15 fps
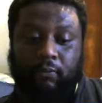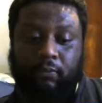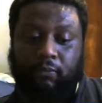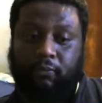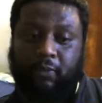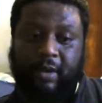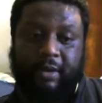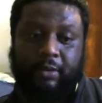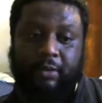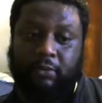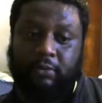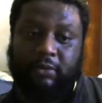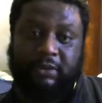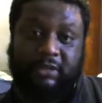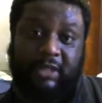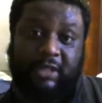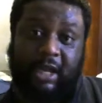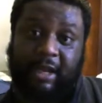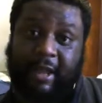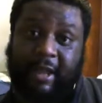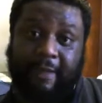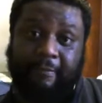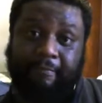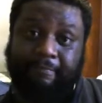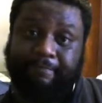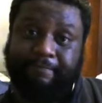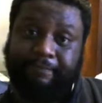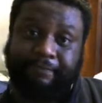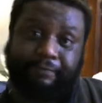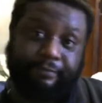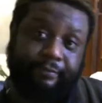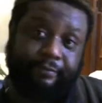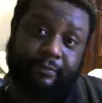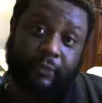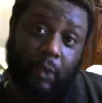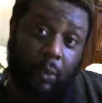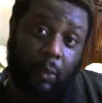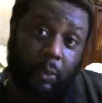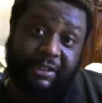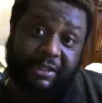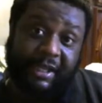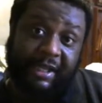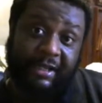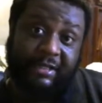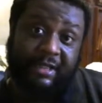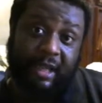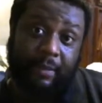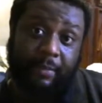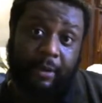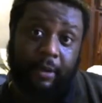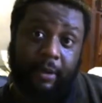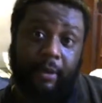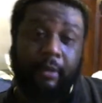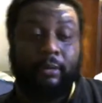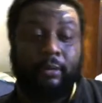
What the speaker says: Reynolds study, we'll see in December.